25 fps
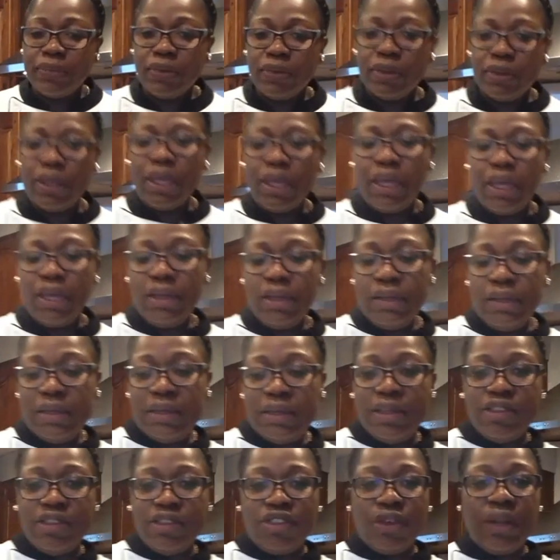Okay,
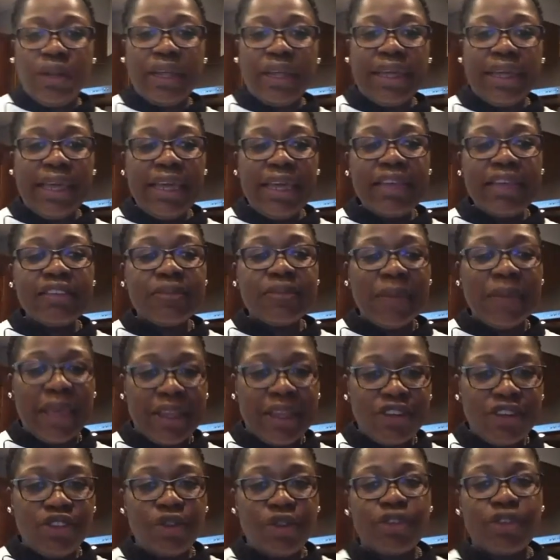so the key is making
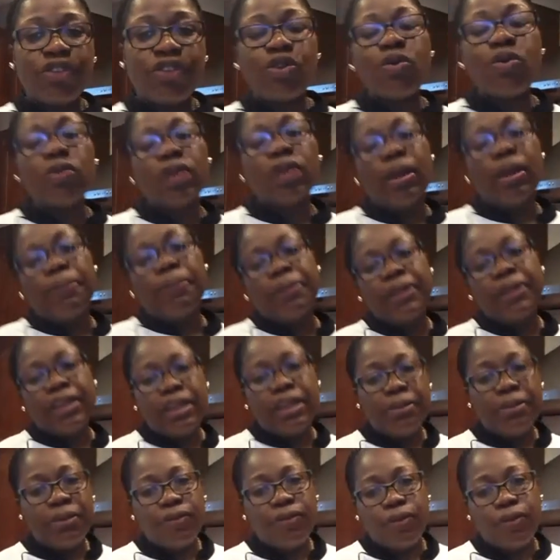sure it's cool completely
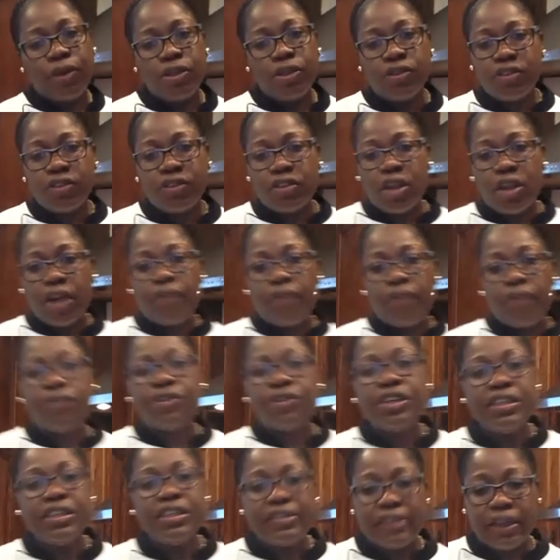before you start
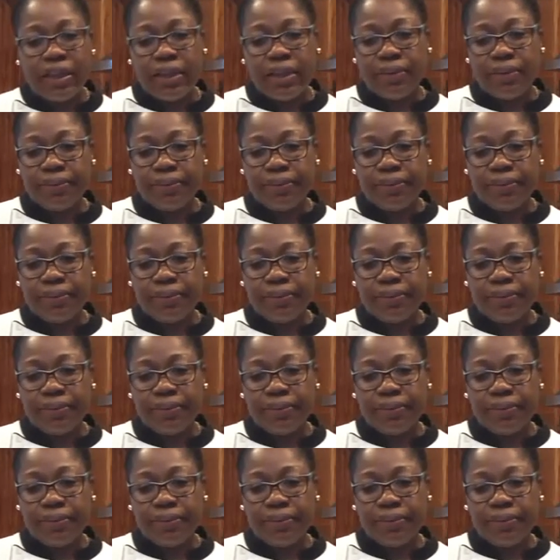freezing.